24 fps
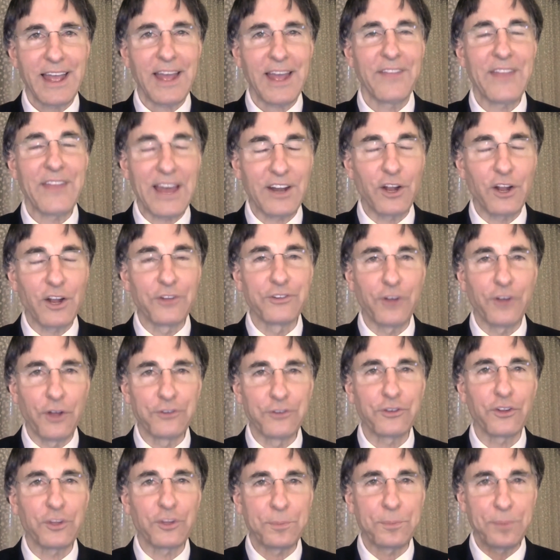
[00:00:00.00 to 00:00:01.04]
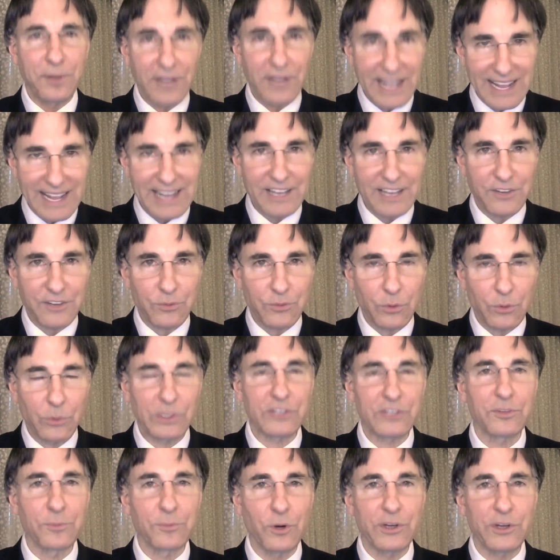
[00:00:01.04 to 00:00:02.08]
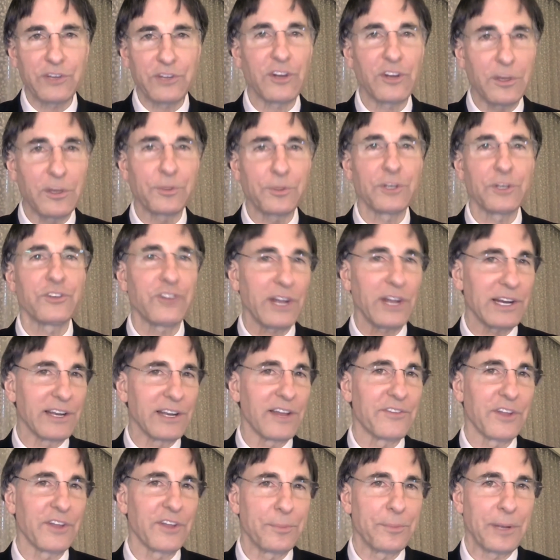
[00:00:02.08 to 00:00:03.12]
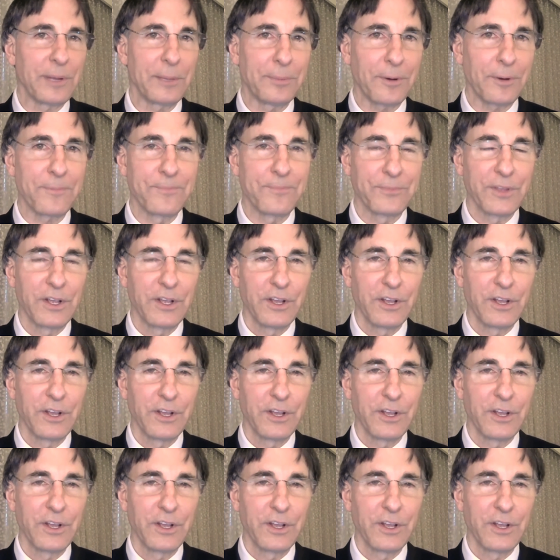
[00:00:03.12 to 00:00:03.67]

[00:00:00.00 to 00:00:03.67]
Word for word: And that is also the place where it's more easy to appreciate and love other people.